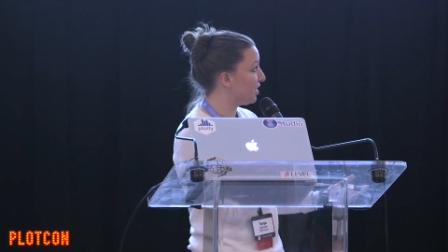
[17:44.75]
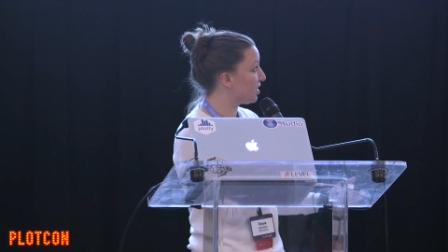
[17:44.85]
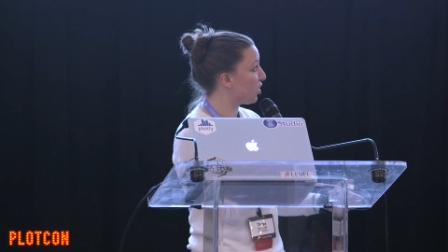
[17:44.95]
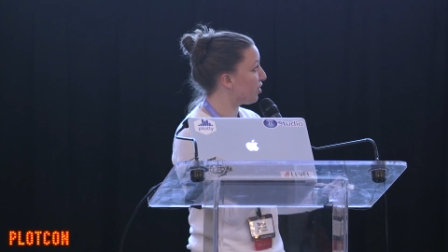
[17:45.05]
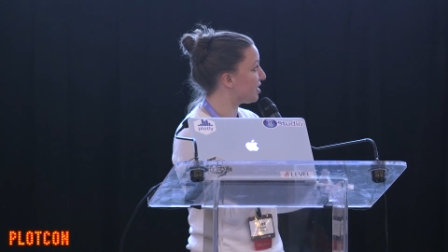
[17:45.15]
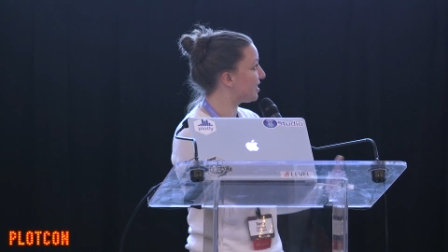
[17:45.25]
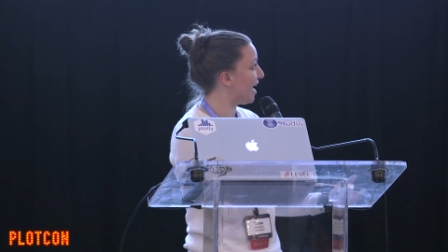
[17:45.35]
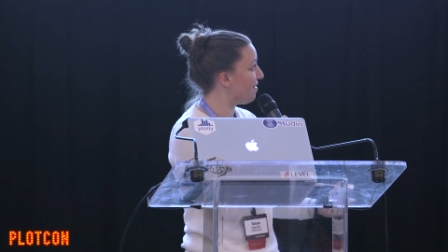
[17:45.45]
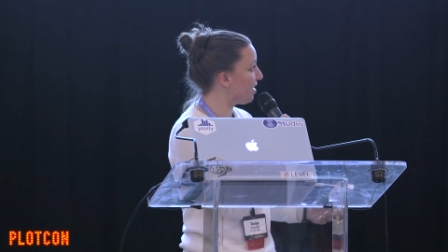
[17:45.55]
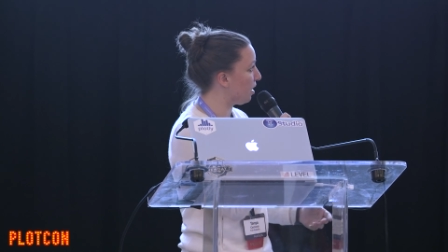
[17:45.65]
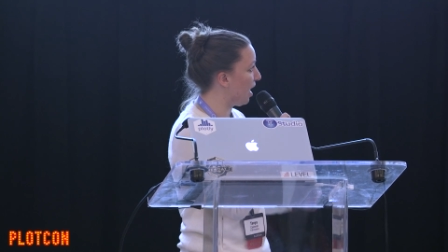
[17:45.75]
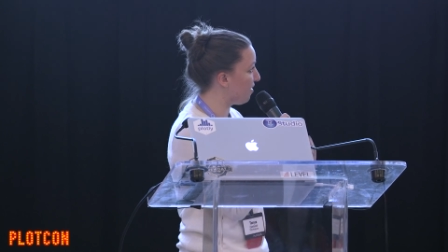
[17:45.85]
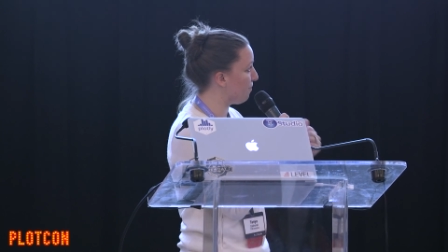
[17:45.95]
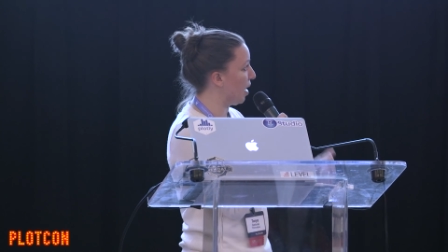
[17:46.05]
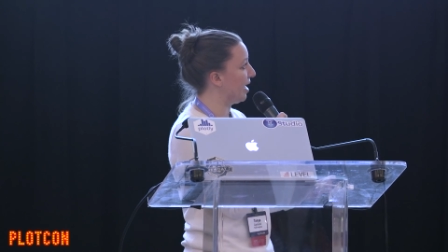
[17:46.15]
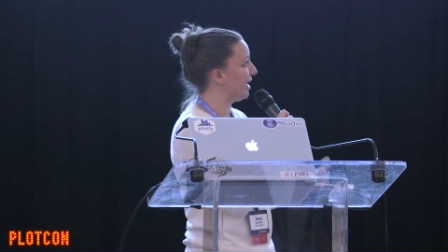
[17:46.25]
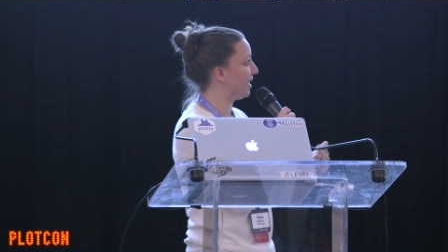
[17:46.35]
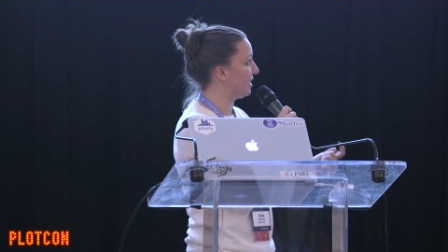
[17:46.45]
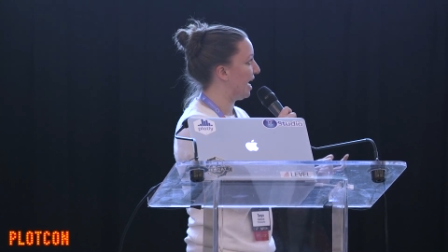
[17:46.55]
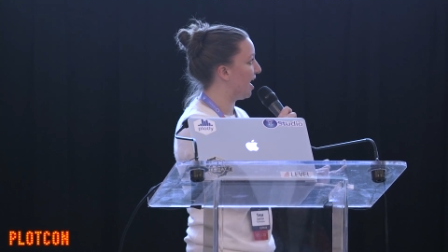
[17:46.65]
So you're saving a lot of money
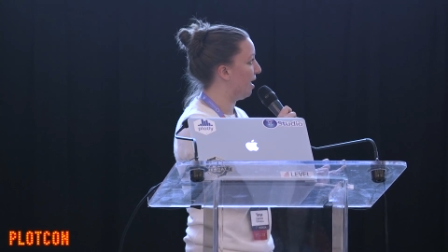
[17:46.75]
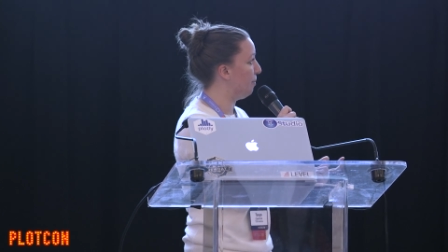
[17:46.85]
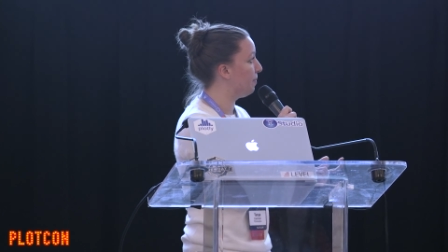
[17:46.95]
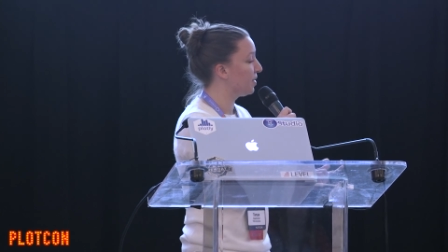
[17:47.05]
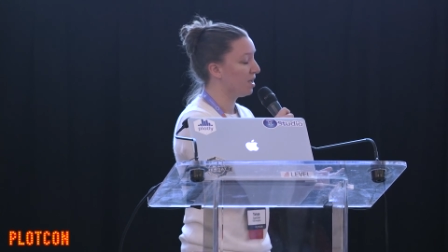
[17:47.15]
and time